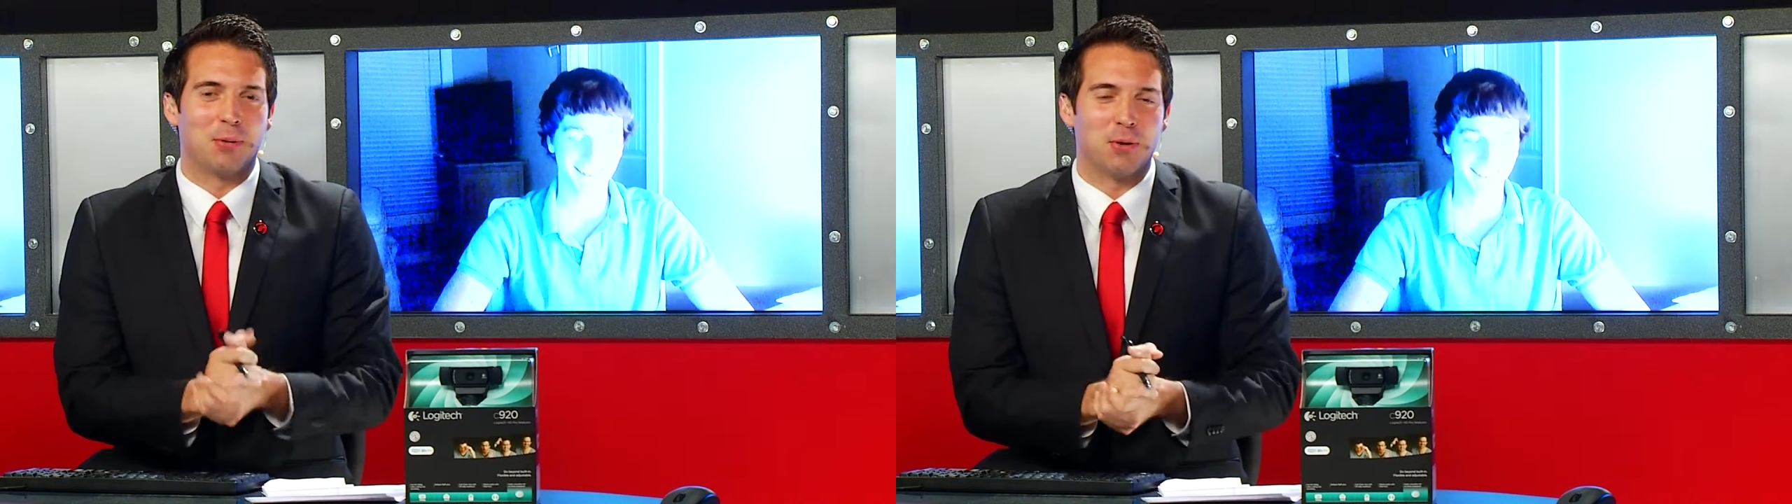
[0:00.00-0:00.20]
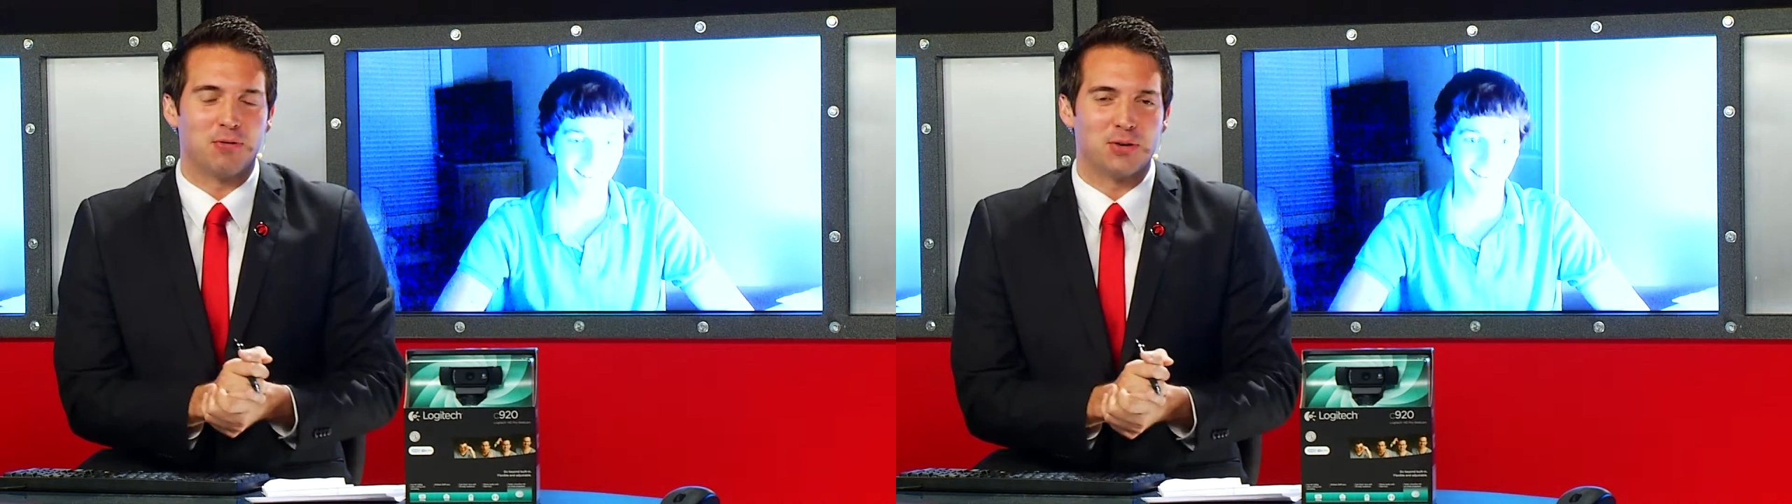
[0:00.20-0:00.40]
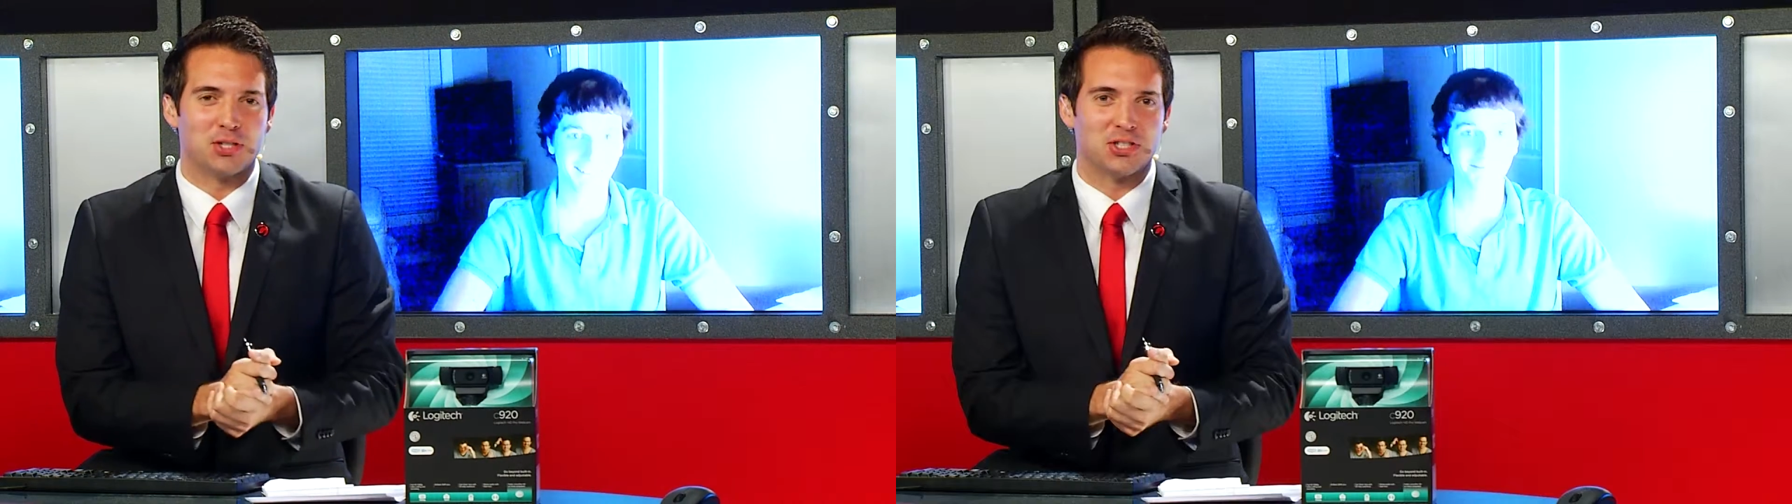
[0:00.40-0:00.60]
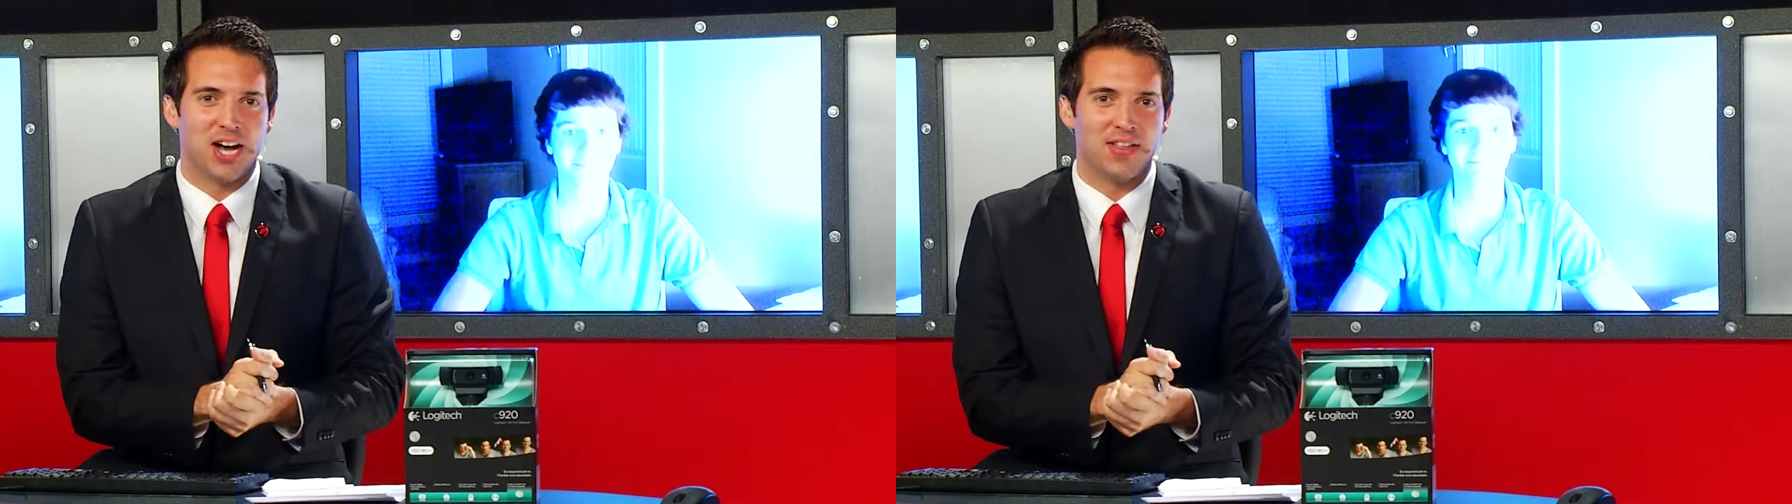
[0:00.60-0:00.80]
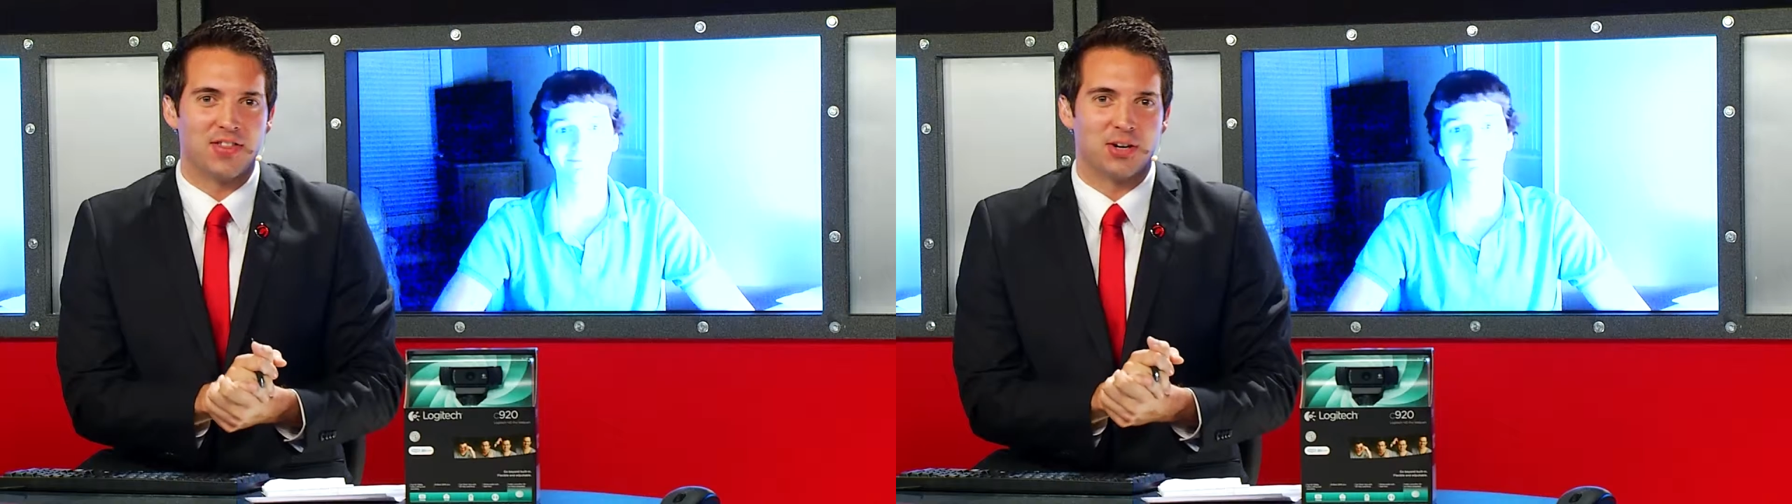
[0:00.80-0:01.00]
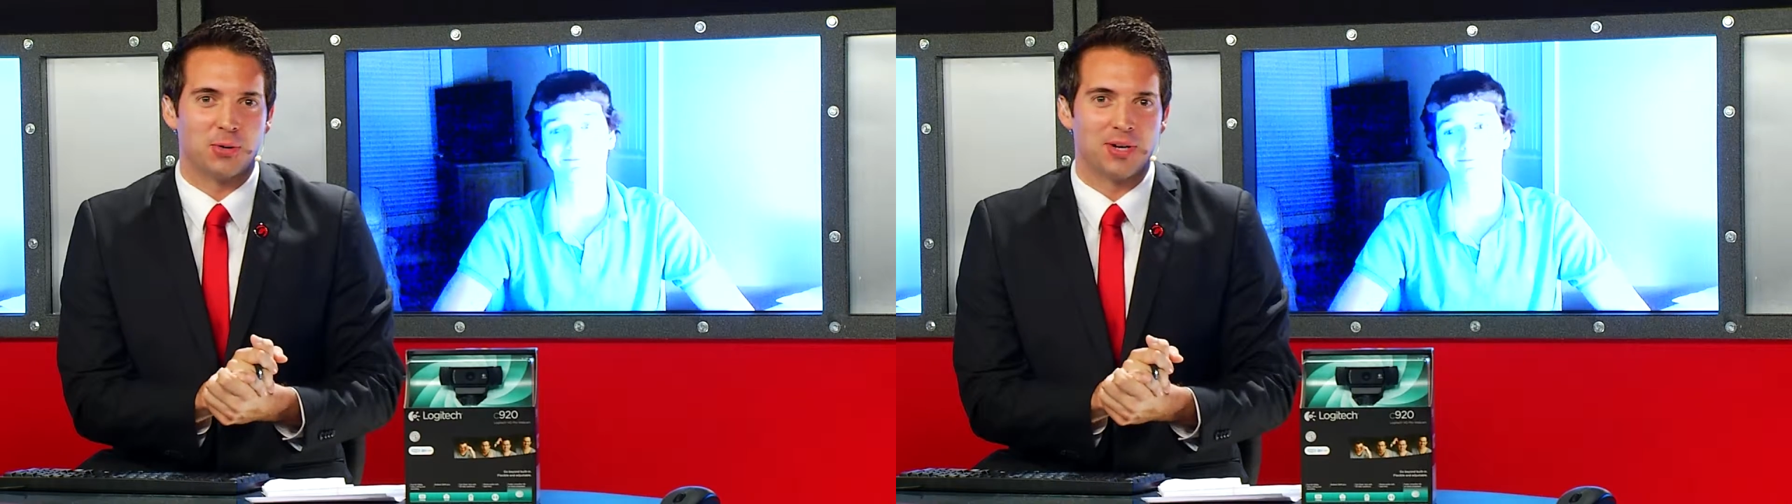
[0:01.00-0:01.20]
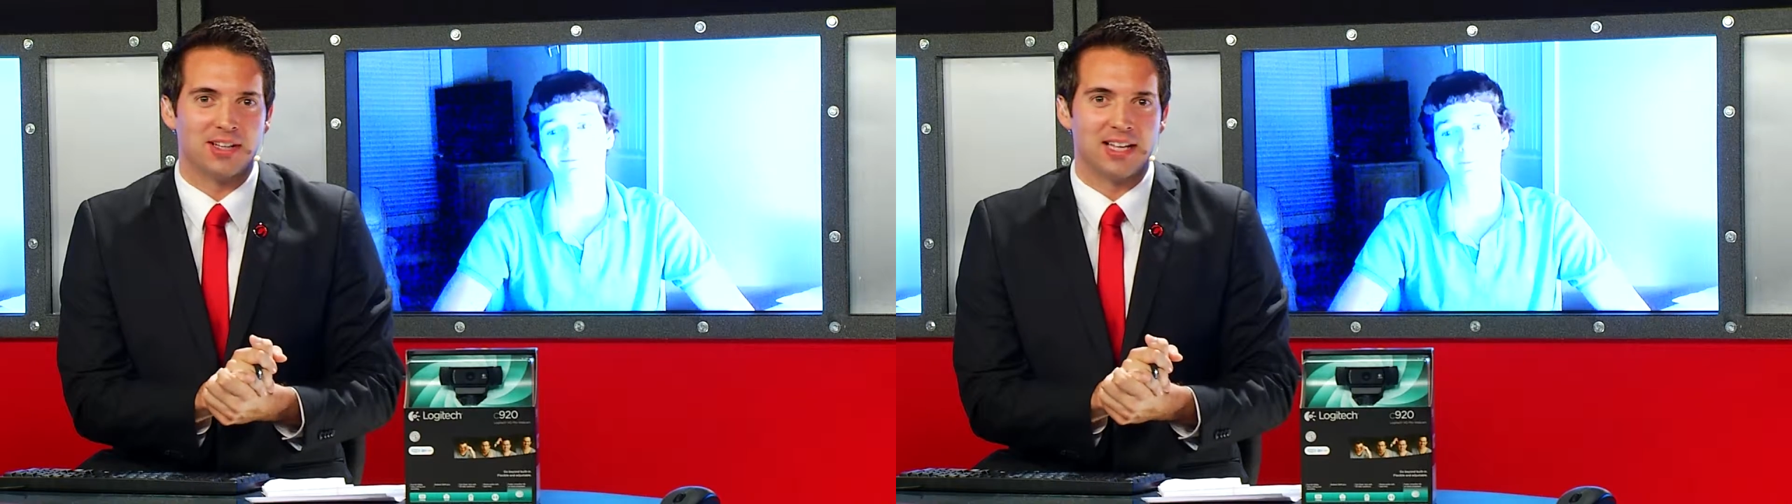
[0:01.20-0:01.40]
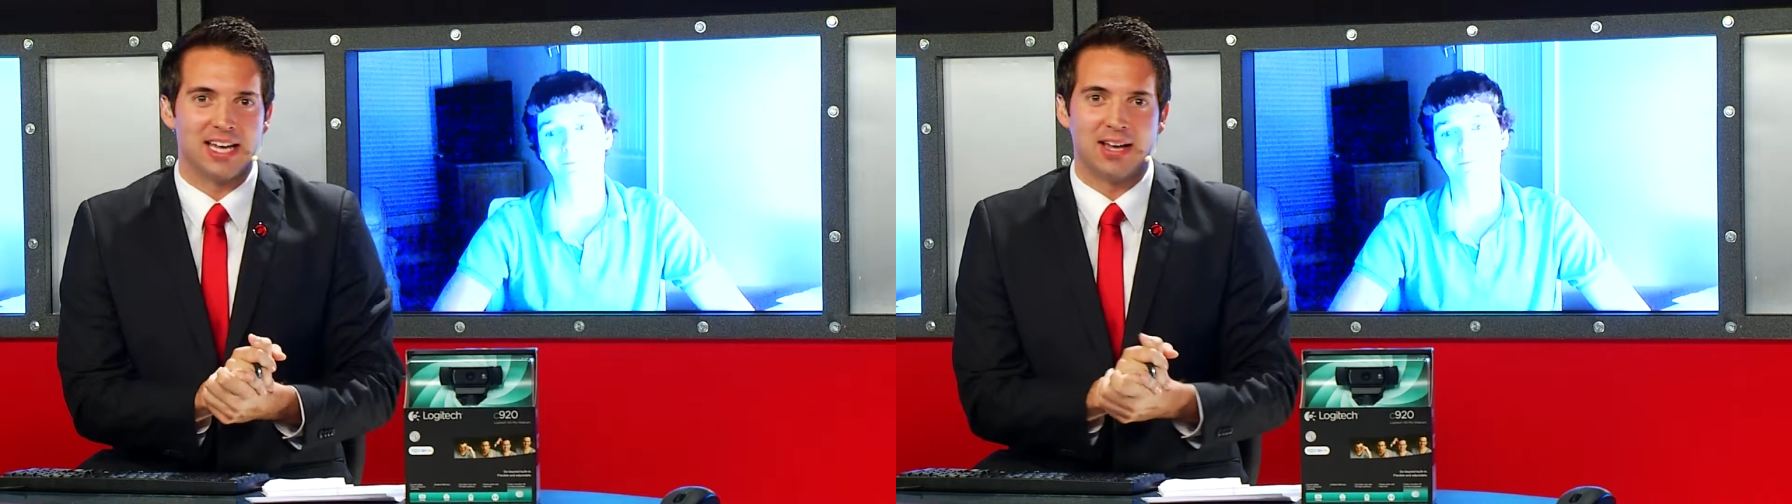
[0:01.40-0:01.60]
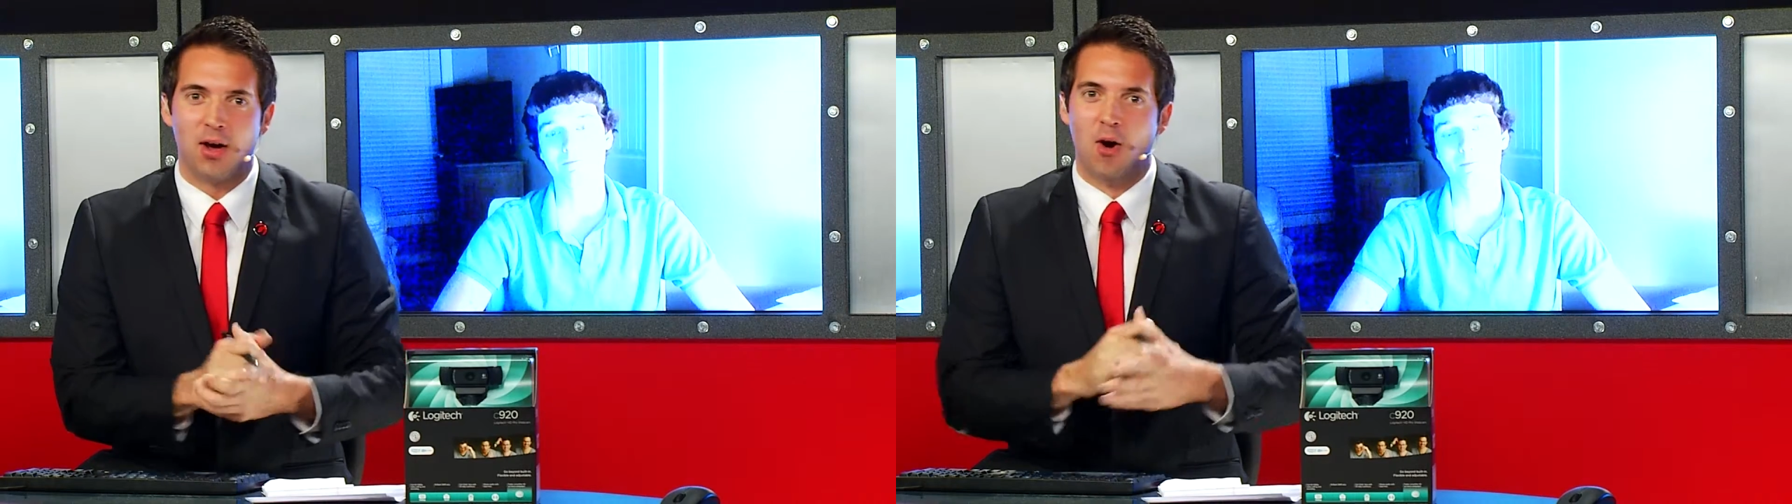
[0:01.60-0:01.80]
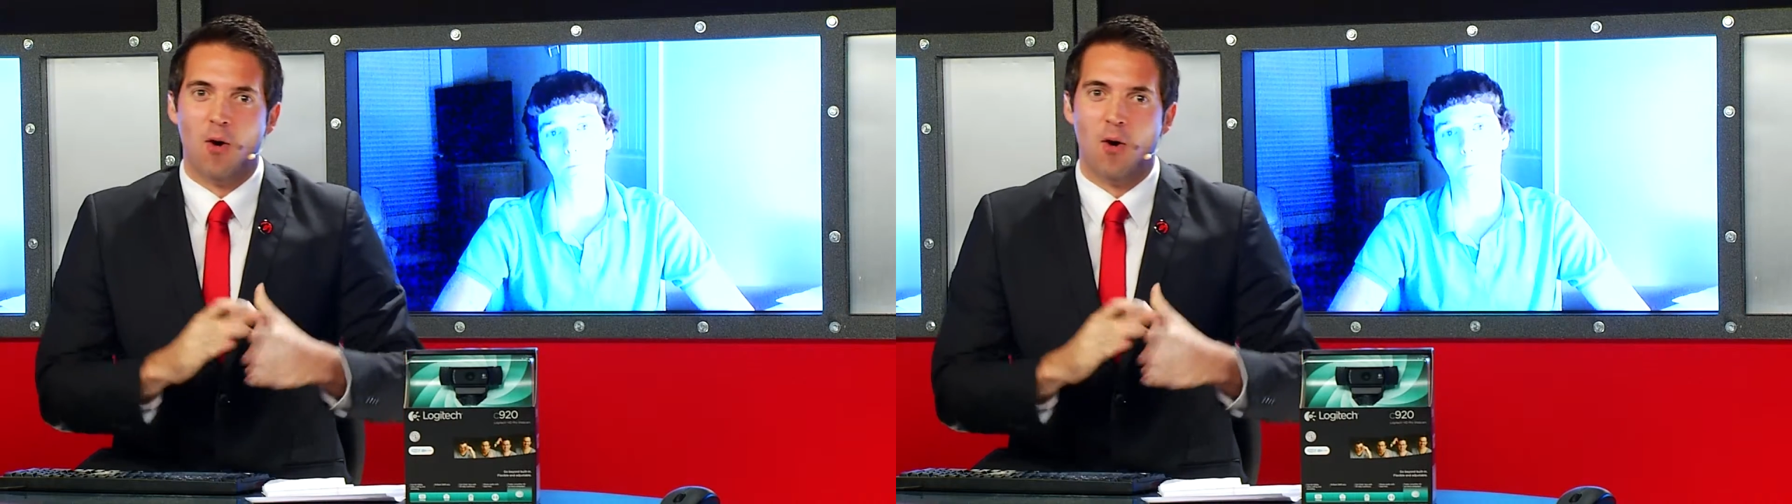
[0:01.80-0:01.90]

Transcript: where we first saw that in the Korean League.